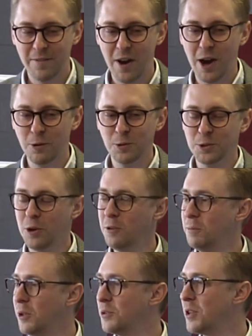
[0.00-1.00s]

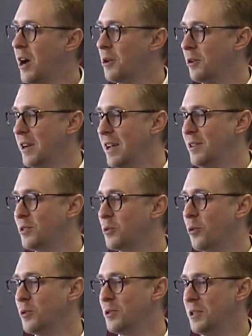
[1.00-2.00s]
AutoZone builds 180
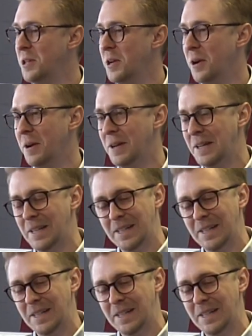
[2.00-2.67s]
stores a year,